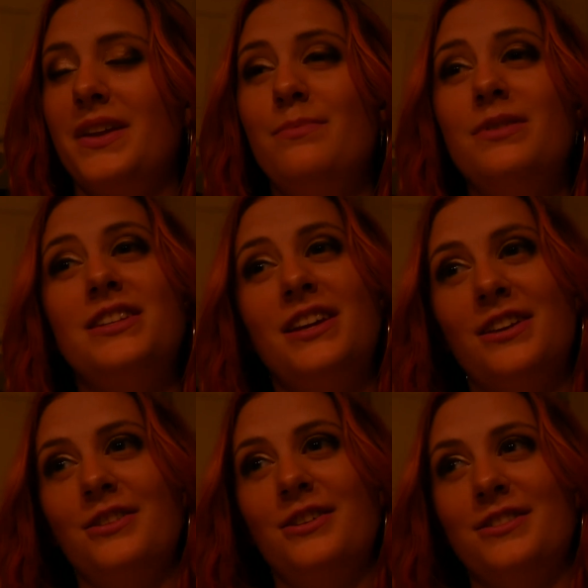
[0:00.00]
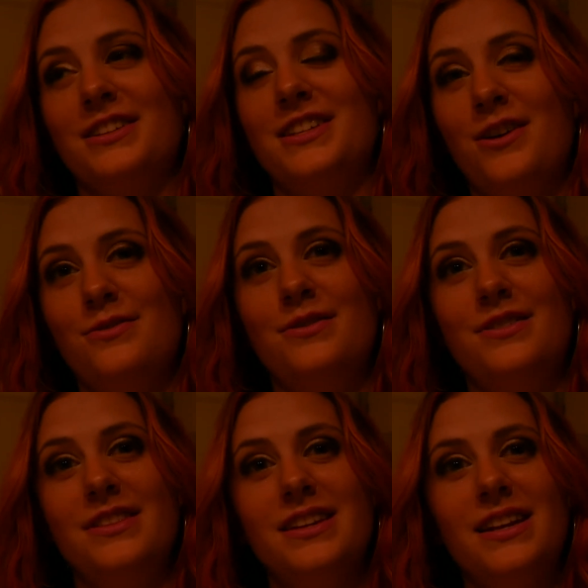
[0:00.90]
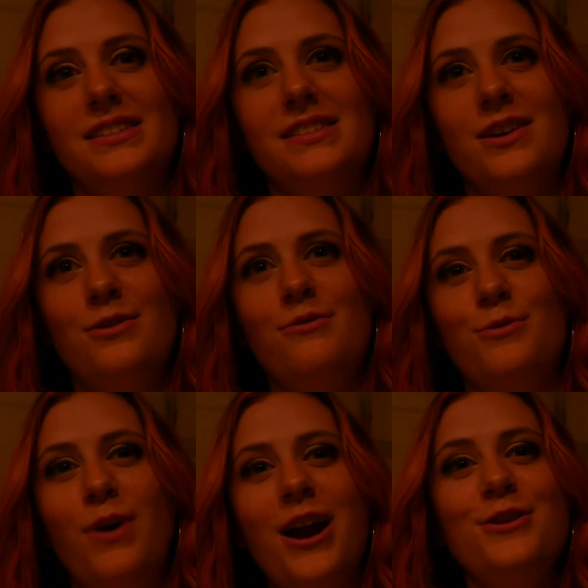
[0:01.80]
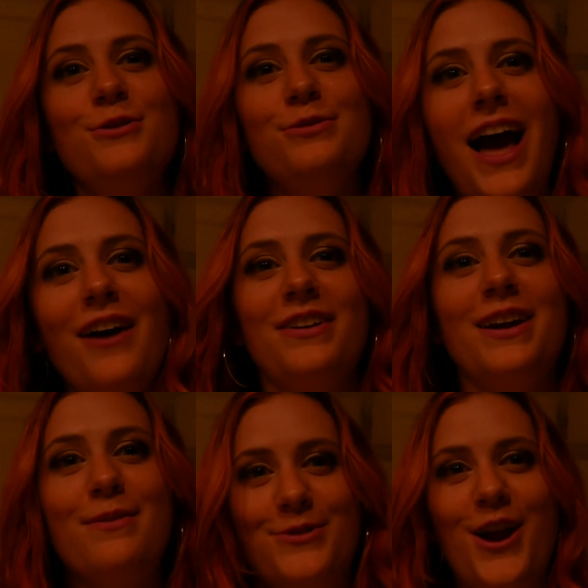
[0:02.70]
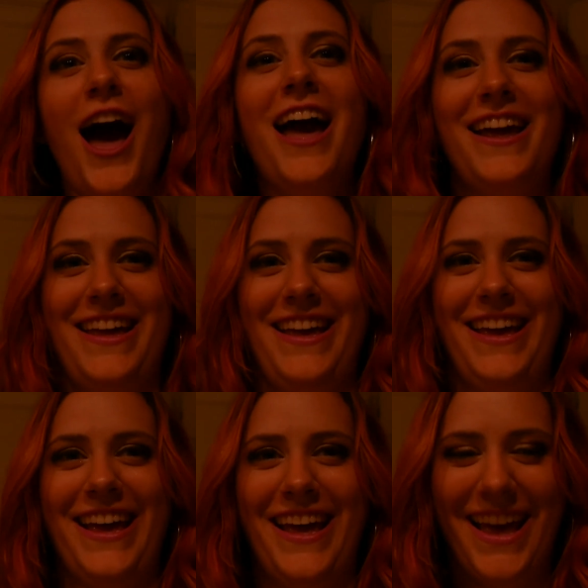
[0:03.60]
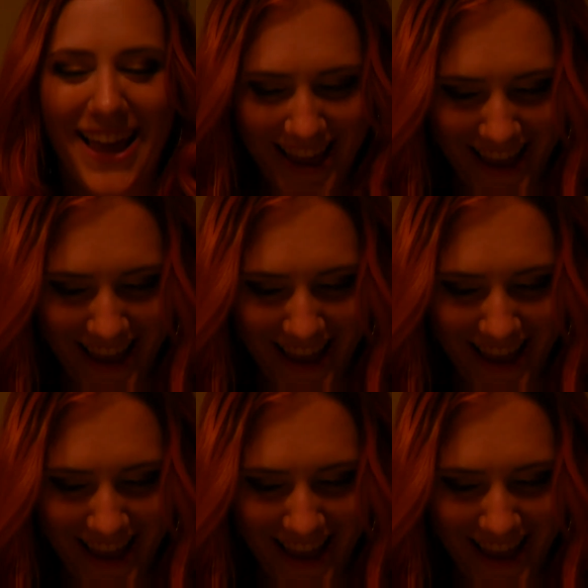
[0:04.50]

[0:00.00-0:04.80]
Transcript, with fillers: In particular, the town, the next town over. Why are you laughing? I'm trying.